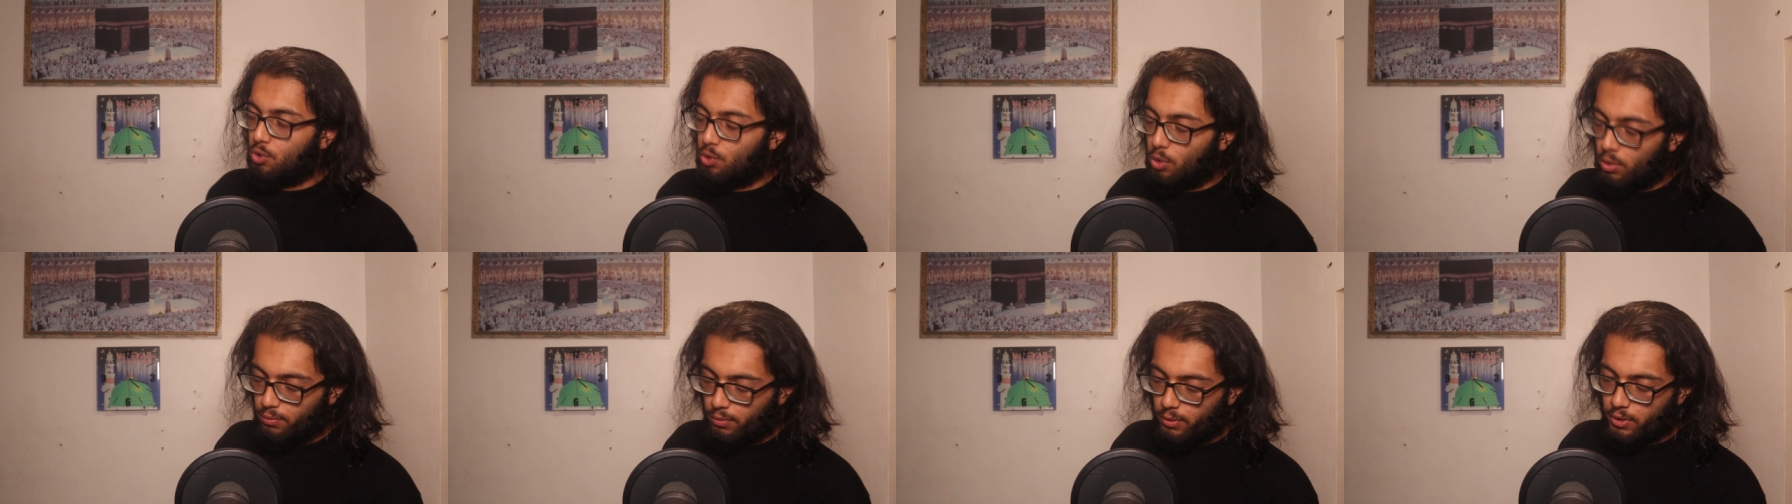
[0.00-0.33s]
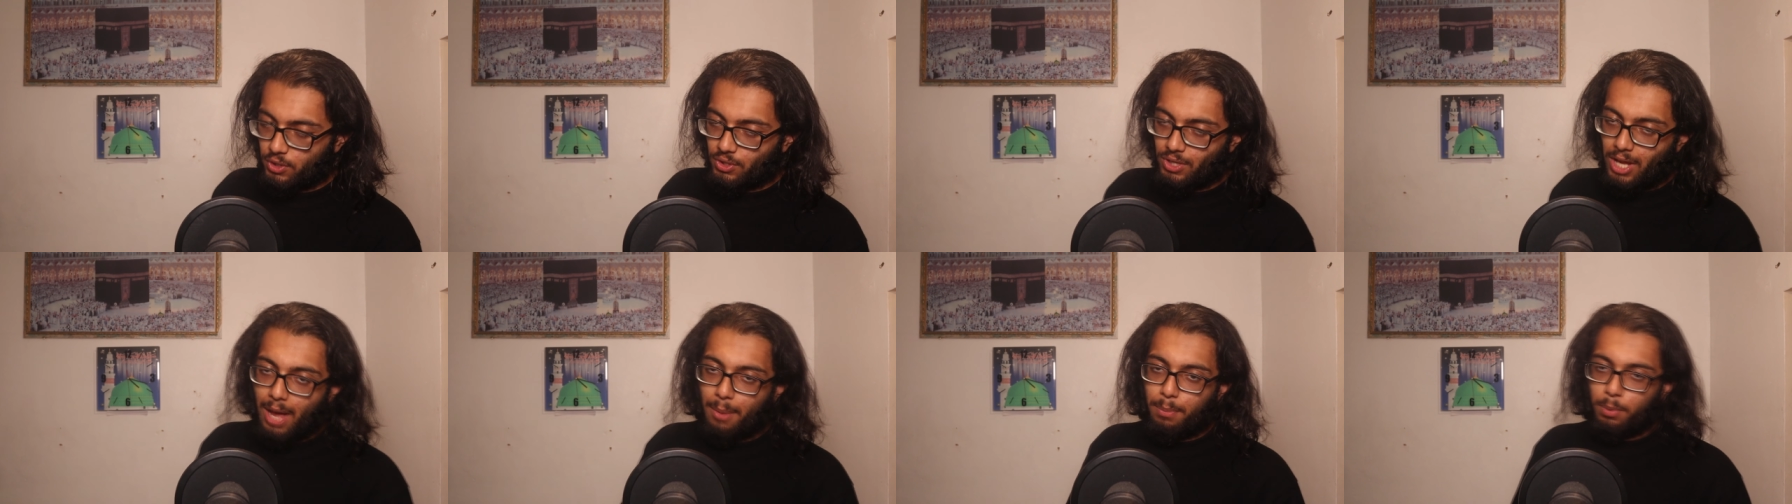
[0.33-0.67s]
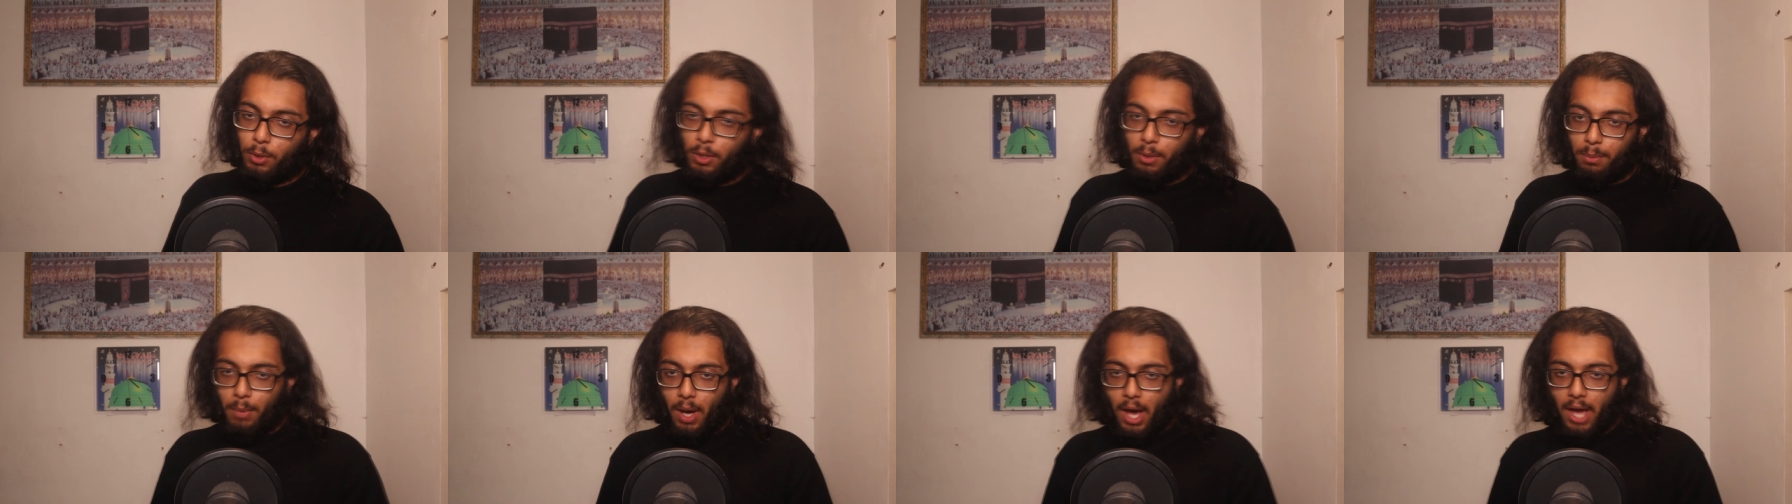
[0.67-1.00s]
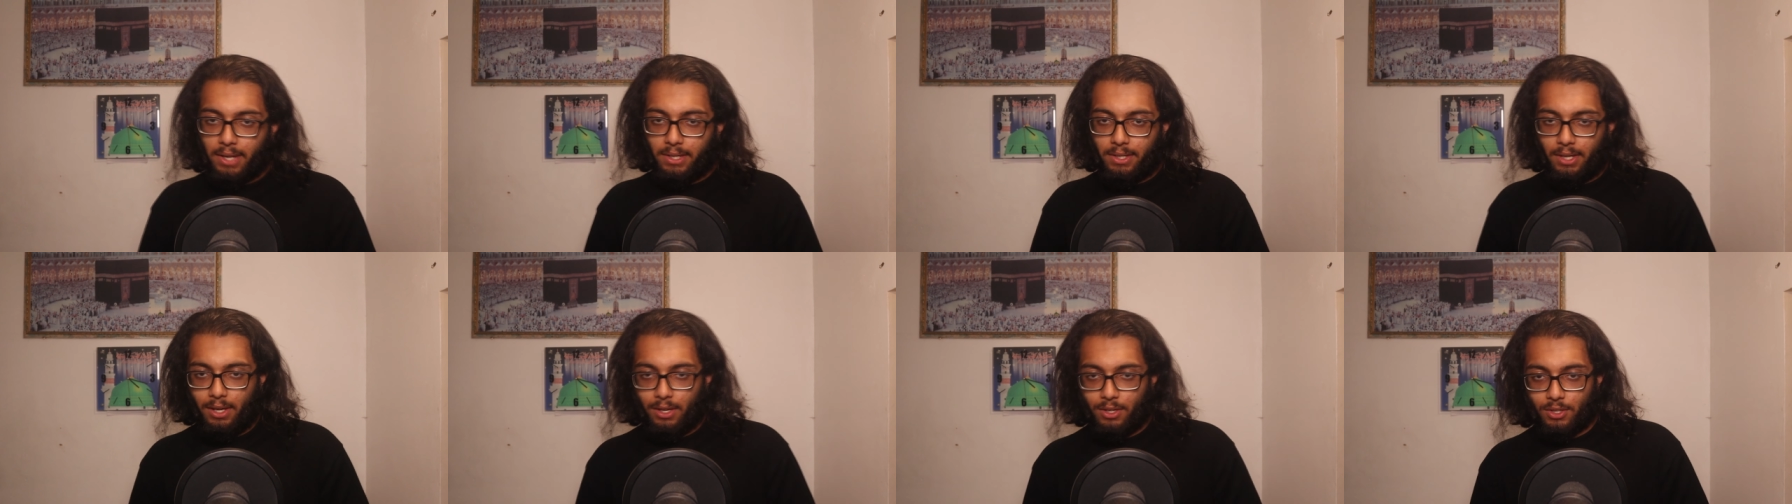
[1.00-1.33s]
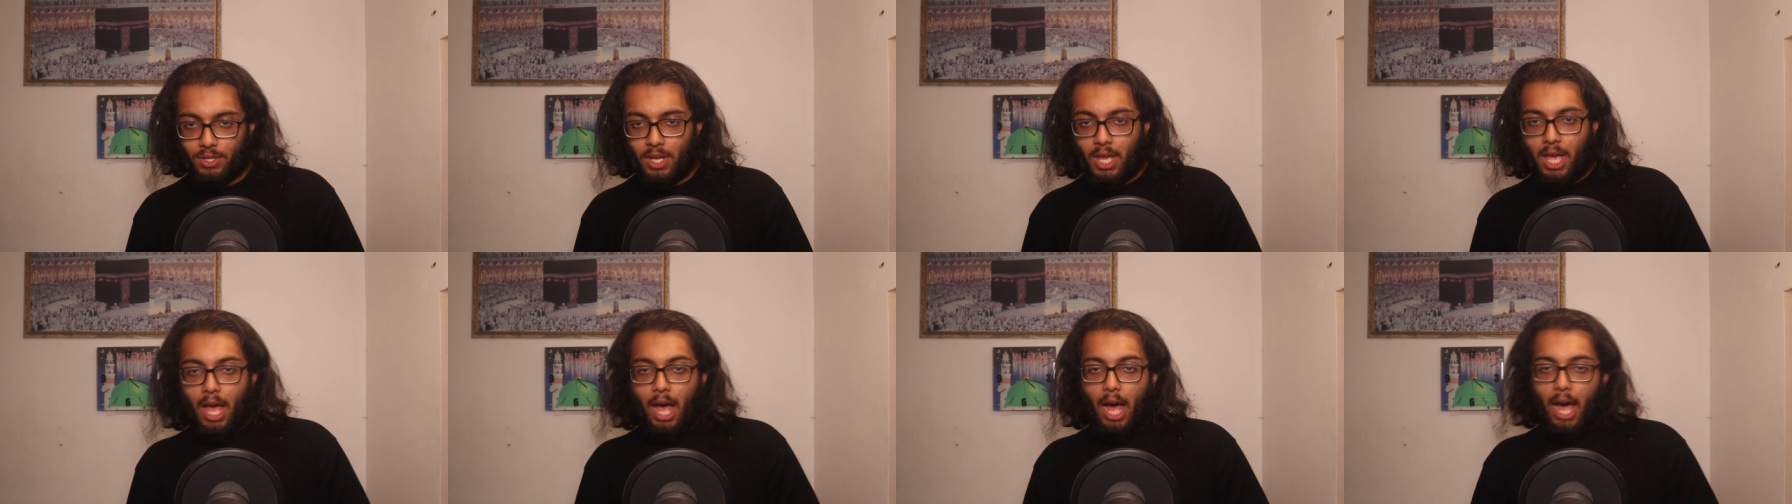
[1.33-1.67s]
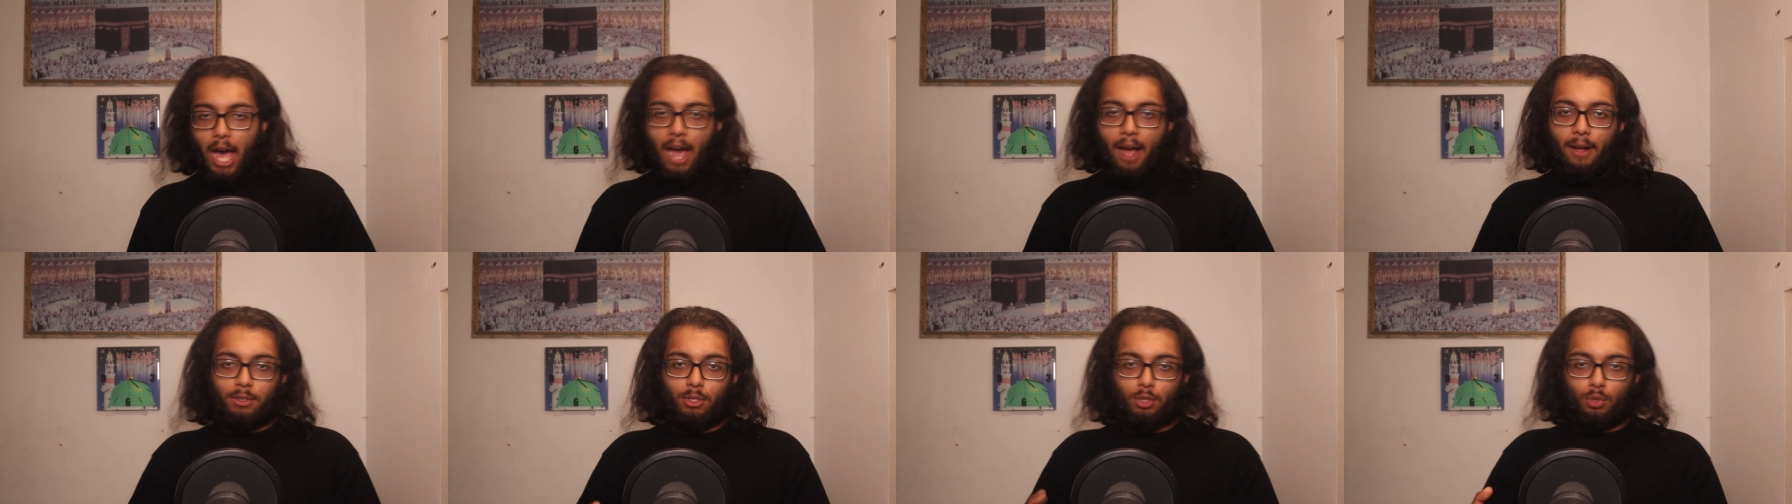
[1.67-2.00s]
So for example, in my case,
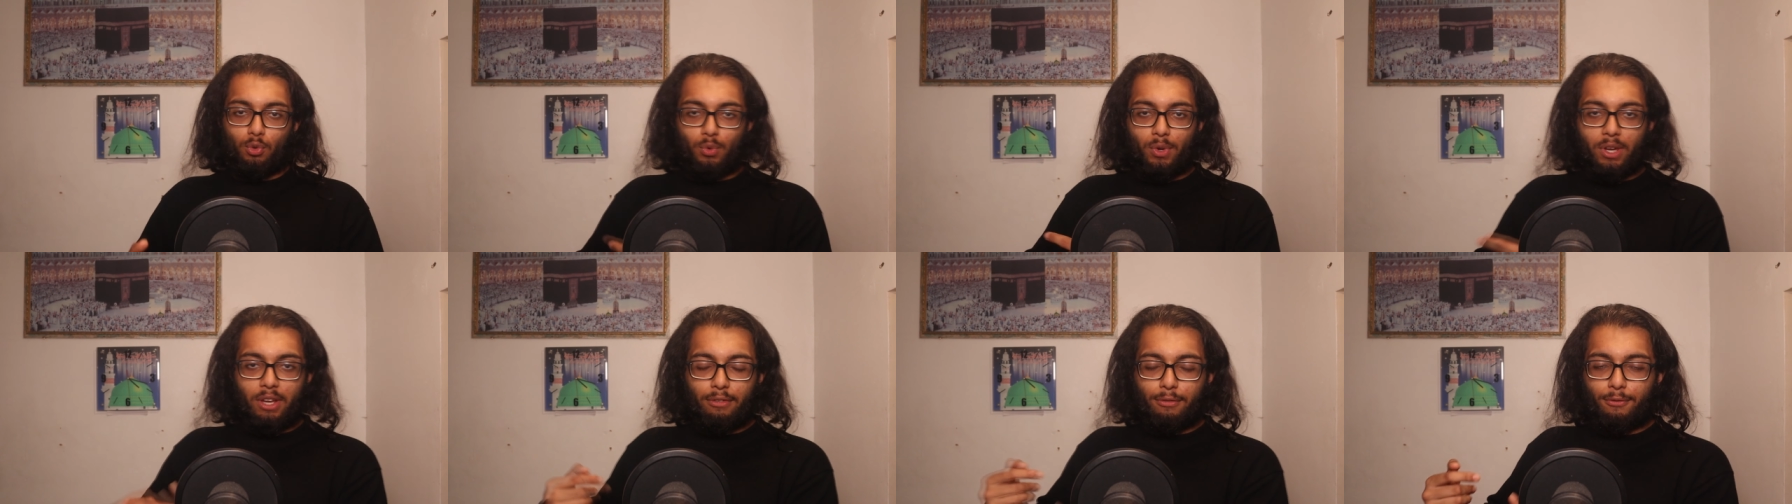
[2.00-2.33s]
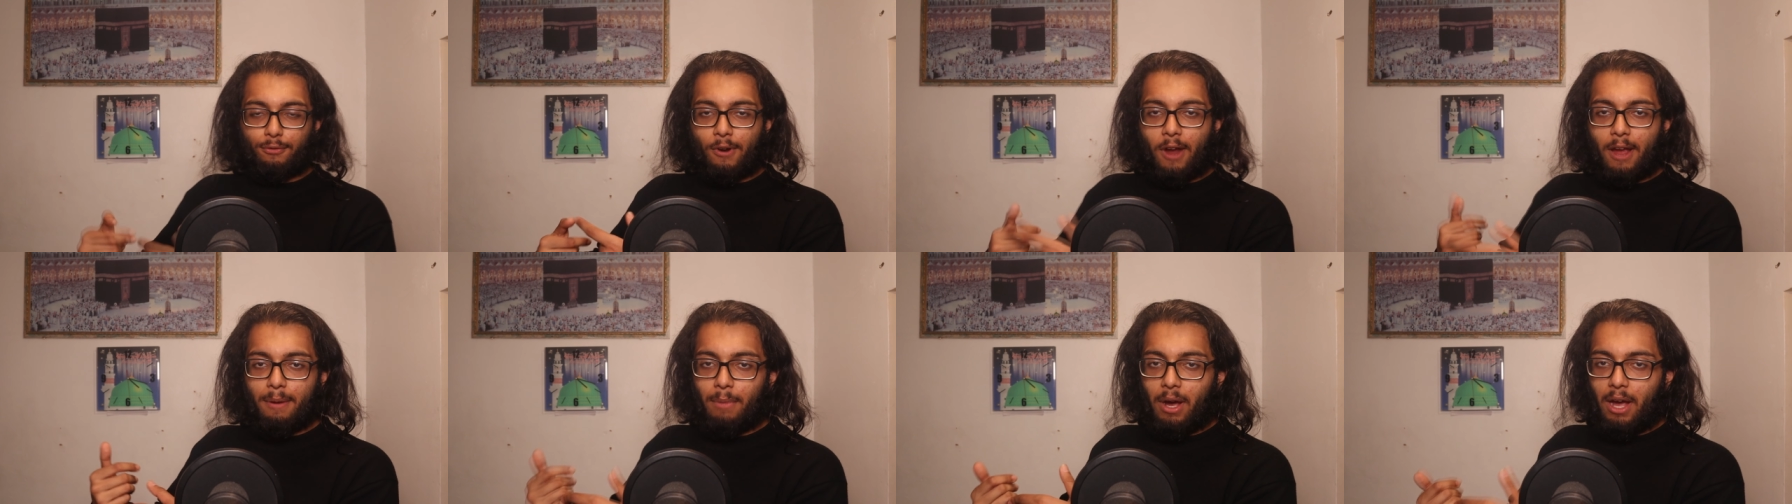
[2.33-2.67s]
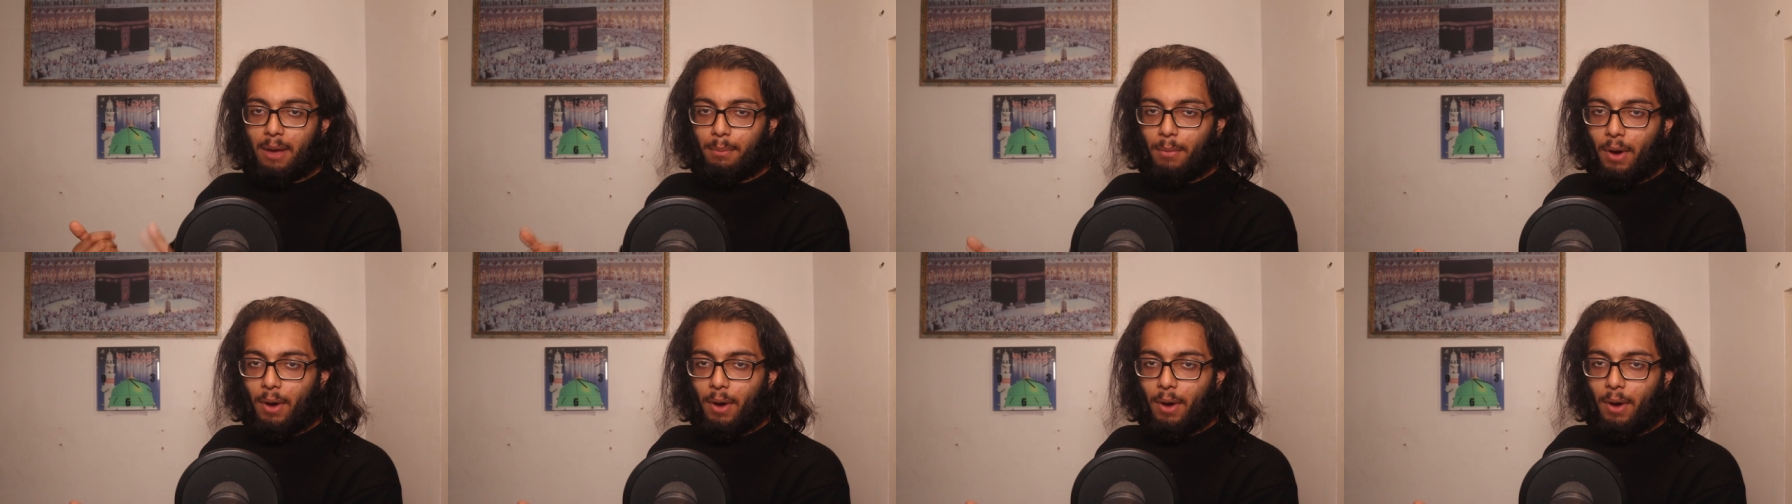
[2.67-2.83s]
I have to reframe my